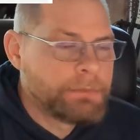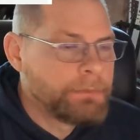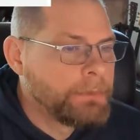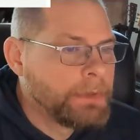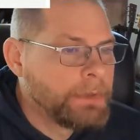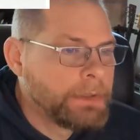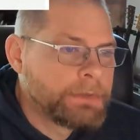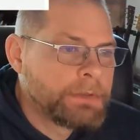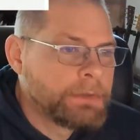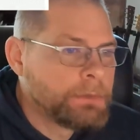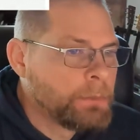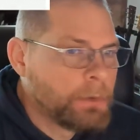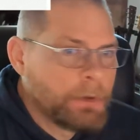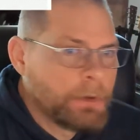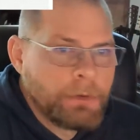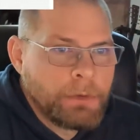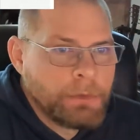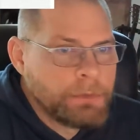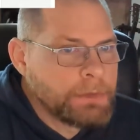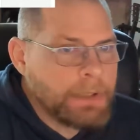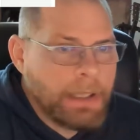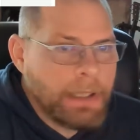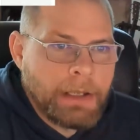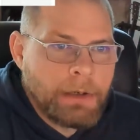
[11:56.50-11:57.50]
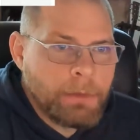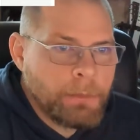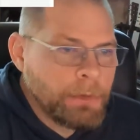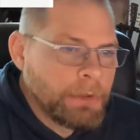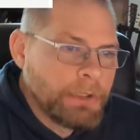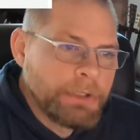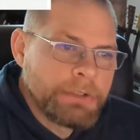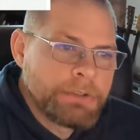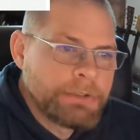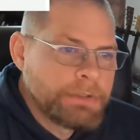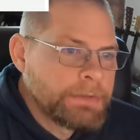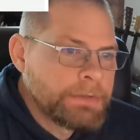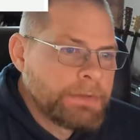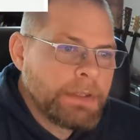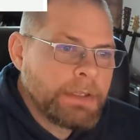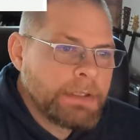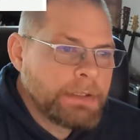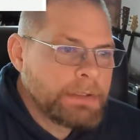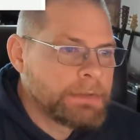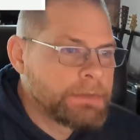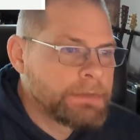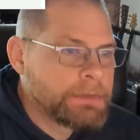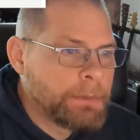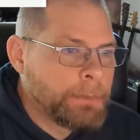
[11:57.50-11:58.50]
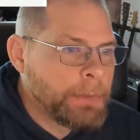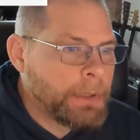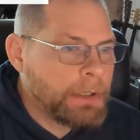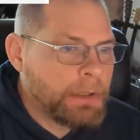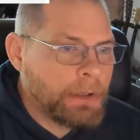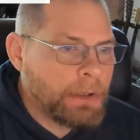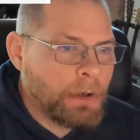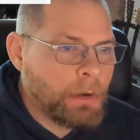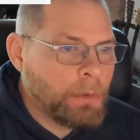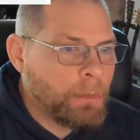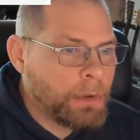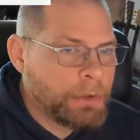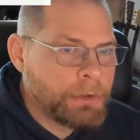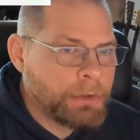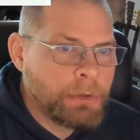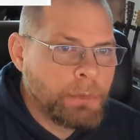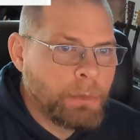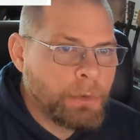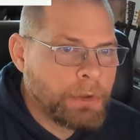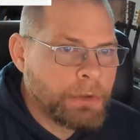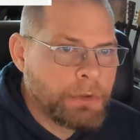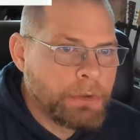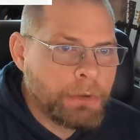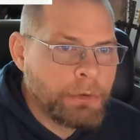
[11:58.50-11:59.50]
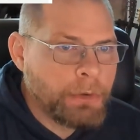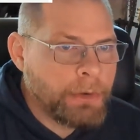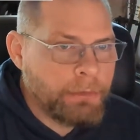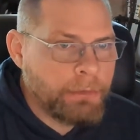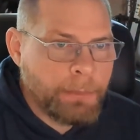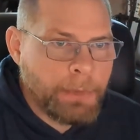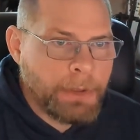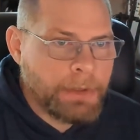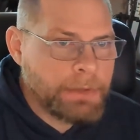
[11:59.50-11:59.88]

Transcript: is one of those kind of religious things, depending on what you want to do. Everybody that's